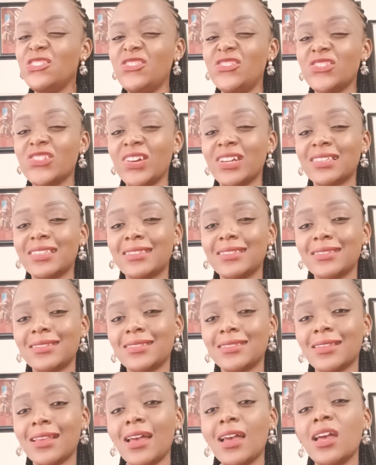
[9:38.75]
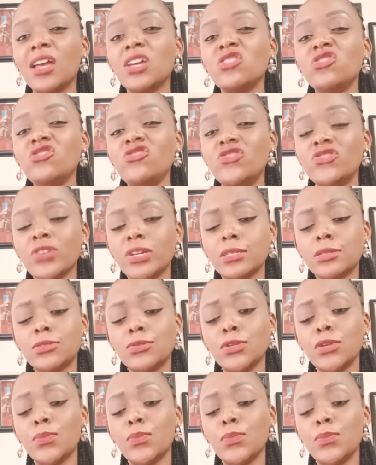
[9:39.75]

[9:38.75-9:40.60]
Dress. Dress to